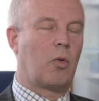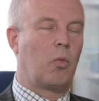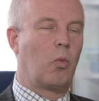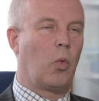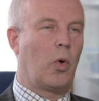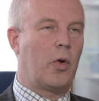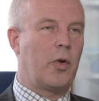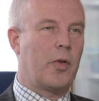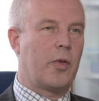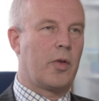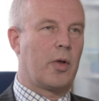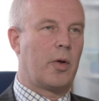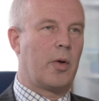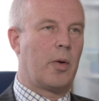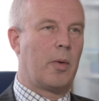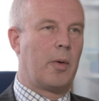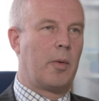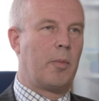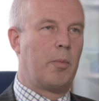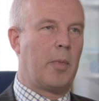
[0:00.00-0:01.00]
One of
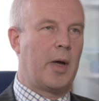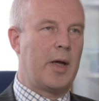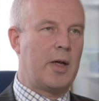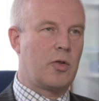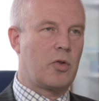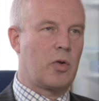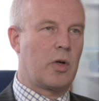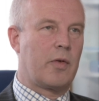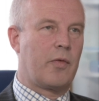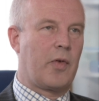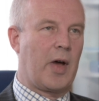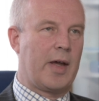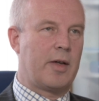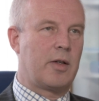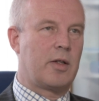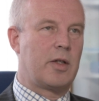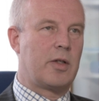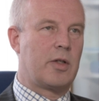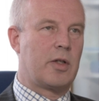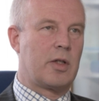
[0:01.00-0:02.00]
the major
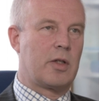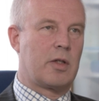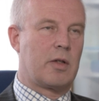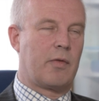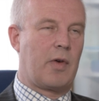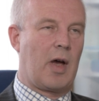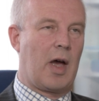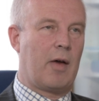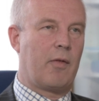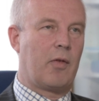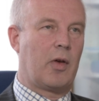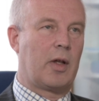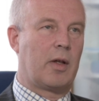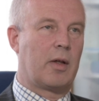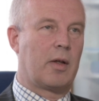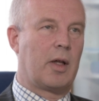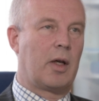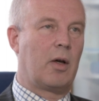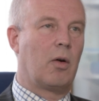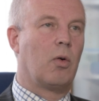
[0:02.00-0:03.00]
advantages of
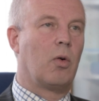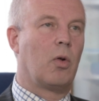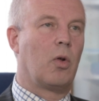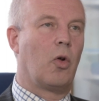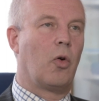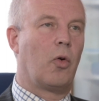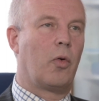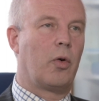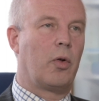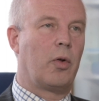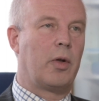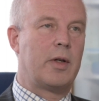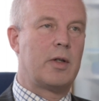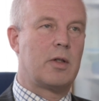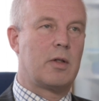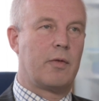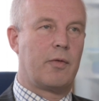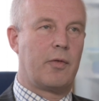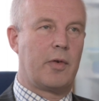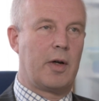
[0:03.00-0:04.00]
having the all-oral
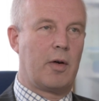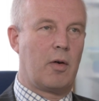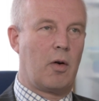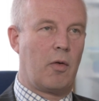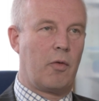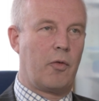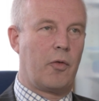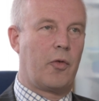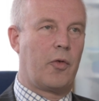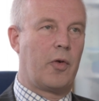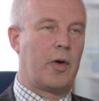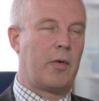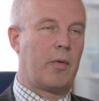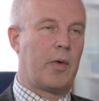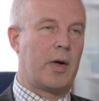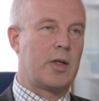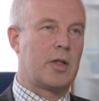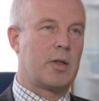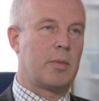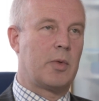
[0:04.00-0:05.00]
interferon-free
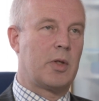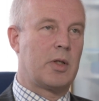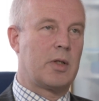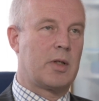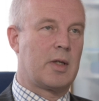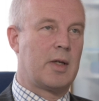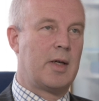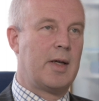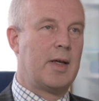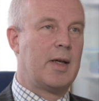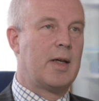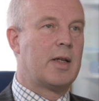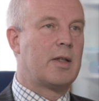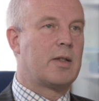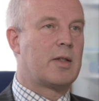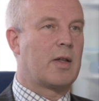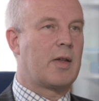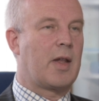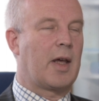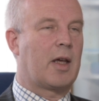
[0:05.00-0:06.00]
regimens
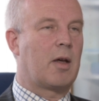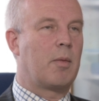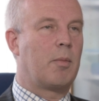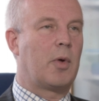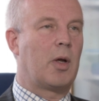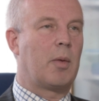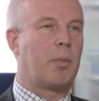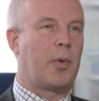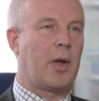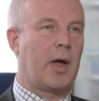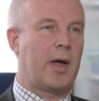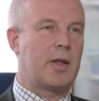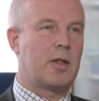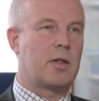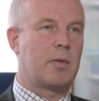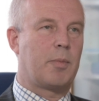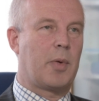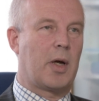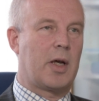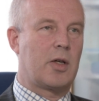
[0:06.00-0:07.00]
is that they can be applied
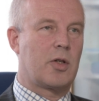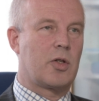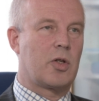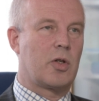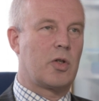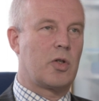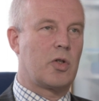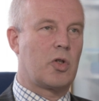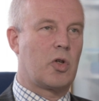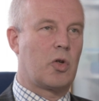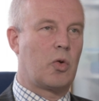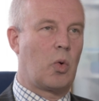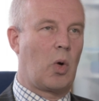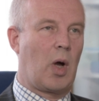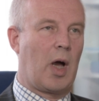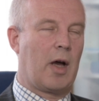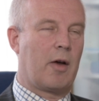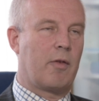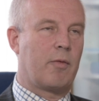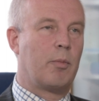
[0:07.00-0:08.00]
to patients who
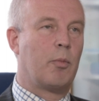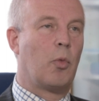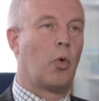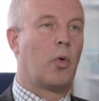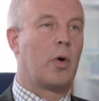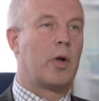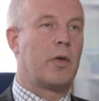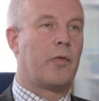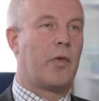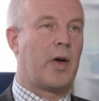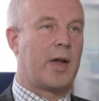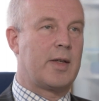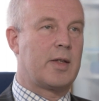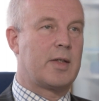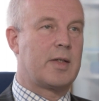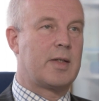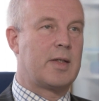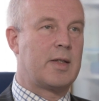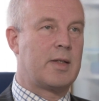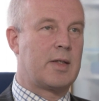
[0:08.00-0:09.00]
have more
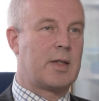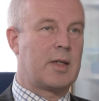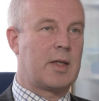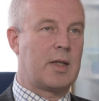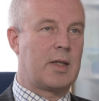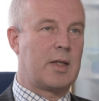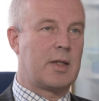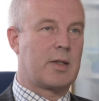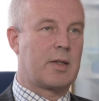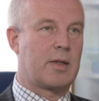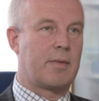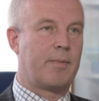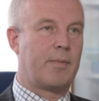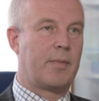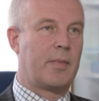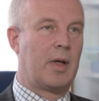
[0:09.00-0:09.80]
advanced disease.